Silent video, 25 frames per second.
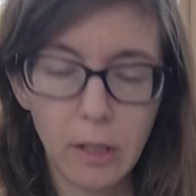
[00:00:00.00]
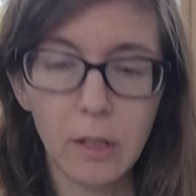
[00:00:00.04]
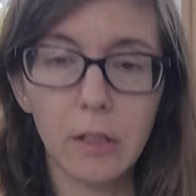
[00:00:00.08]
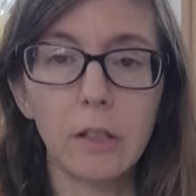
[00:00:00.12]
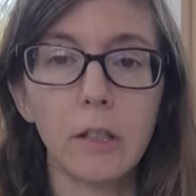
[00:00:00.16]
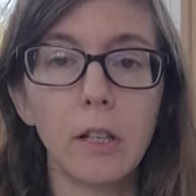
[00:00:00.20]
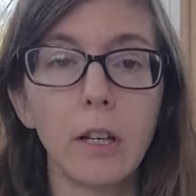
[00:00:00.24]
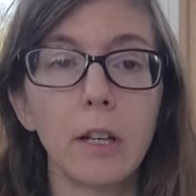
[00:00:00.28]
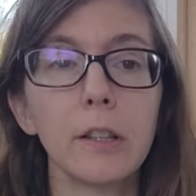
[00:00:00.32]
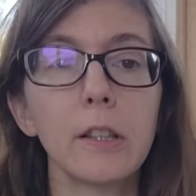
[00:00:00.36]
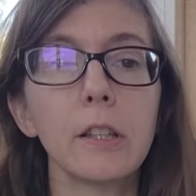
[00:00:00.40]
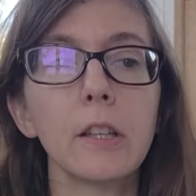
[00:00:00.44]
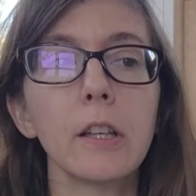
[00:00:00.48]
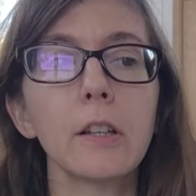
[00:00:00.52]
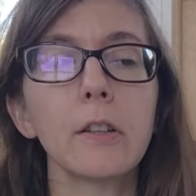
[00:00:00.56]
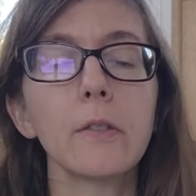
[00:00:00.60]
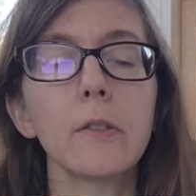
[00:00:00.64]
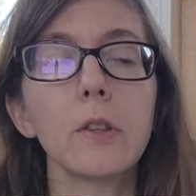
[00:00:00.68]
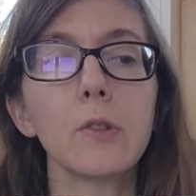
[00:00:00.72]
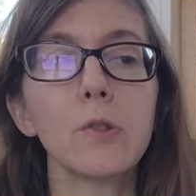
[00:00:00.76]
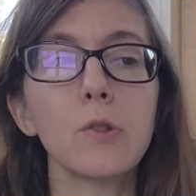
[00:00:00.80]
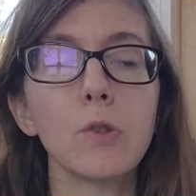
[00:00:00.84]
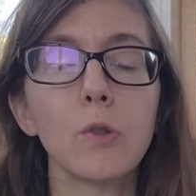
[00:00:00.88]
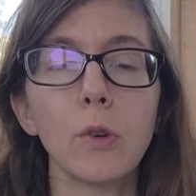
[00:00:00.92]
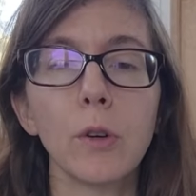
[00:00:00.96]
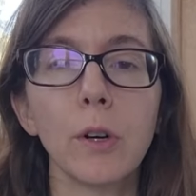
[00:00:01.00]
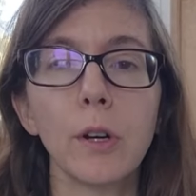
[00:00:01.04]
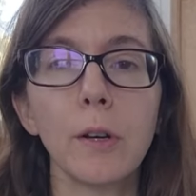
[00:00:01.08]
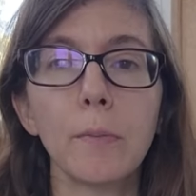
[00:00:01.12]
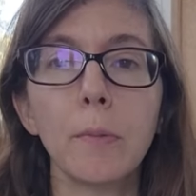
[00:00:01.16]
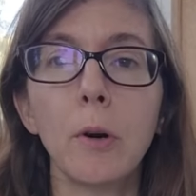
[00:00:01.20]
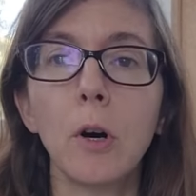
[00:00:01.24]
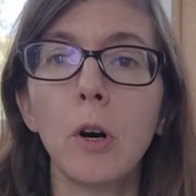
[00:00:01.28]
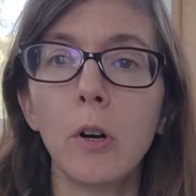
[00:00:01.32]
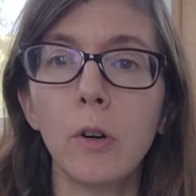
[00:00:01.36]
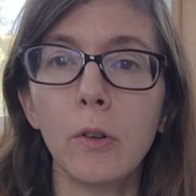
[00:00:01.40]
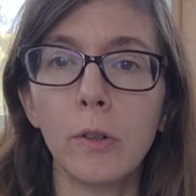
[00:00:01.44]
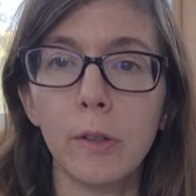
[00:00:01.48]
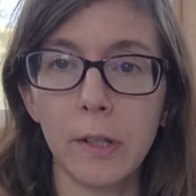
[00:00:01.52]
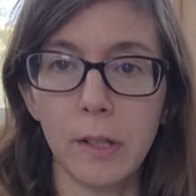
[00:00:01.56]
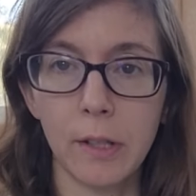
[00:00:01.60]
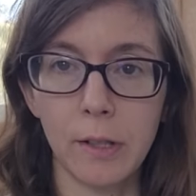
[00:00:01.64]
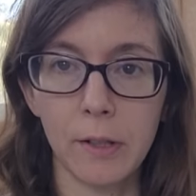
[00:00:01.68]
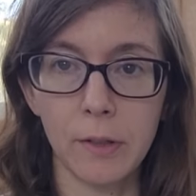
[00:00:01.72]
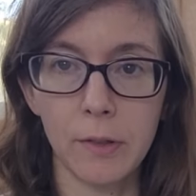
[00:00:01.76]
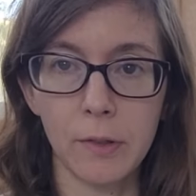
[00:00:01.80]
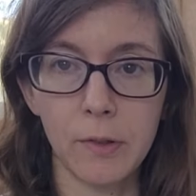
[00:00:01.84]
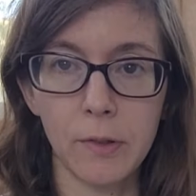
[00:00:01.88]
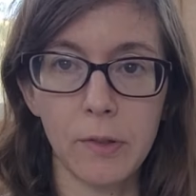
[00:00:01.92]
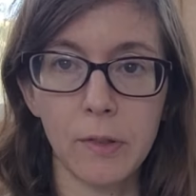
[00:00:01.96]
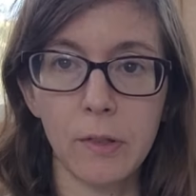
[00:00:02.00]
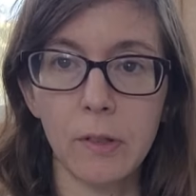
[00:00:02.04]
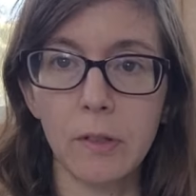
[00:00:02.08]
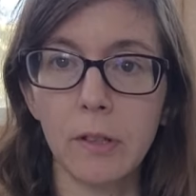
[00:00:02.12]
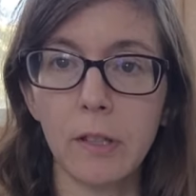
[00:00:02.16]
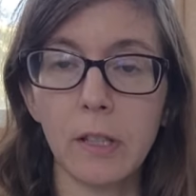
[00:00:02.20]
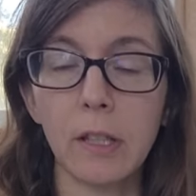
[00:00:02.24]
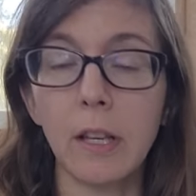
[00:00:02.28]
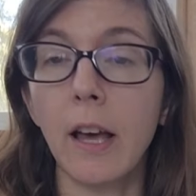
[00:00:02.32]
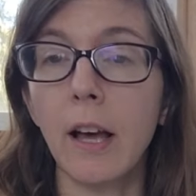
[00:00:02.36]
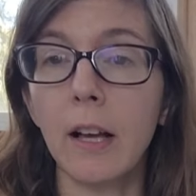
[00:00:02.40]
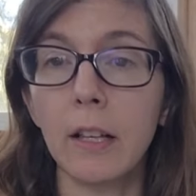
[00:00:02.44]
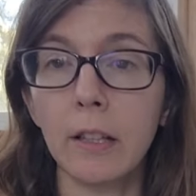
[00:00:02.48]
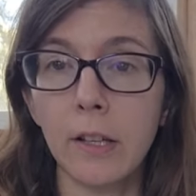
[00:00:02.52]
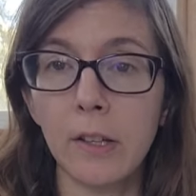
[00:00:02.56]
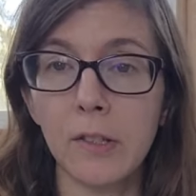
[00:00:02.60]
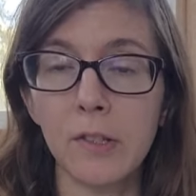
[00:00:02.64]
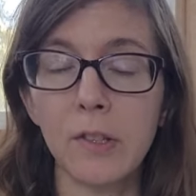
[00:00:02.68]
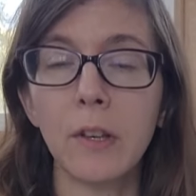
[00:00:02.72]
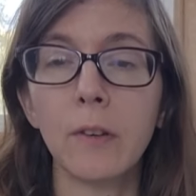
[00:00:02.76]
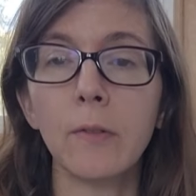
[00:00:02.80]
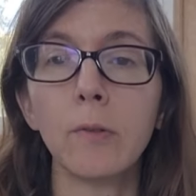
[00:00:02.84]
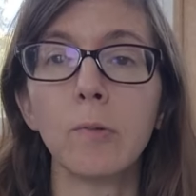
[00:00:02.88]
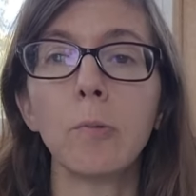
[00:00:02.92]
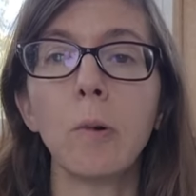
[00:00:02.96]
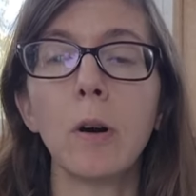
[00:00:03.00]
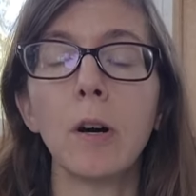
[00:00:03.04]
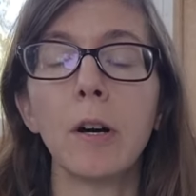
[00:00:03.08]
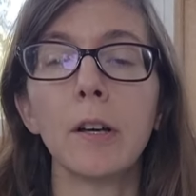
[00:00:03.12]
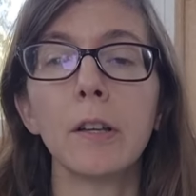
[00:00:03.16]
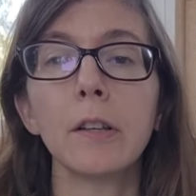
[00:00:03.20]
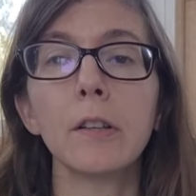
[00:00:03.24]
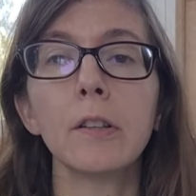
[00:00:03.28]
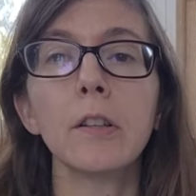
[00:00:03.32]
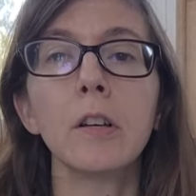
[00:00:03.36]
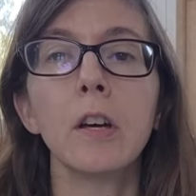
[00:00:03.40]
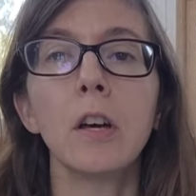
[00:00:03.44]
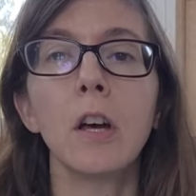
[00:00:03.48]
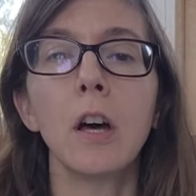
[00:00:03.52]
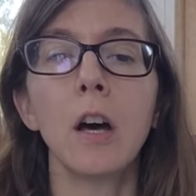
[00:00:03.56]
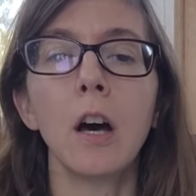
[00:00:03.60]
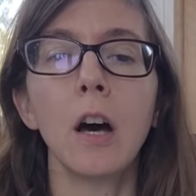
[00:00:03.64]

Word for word: Now, at the end of the story, Paul is the allies have won.